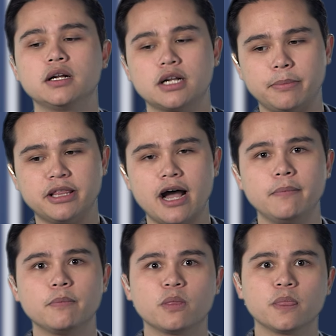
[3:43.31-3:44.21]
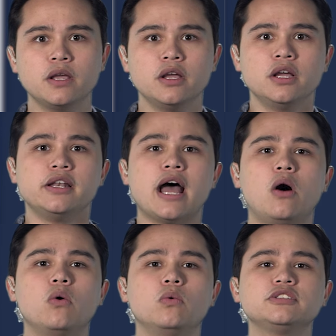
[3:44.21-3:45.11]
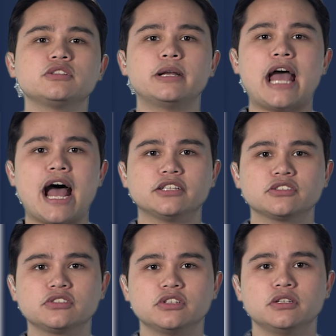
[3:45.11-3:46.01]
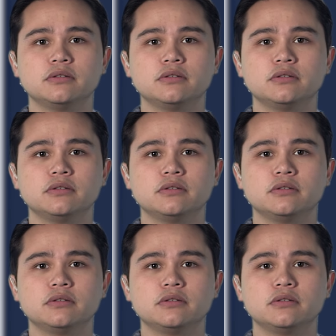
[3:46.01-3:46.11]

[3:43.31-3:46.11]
Copy that. Now, when someone asks,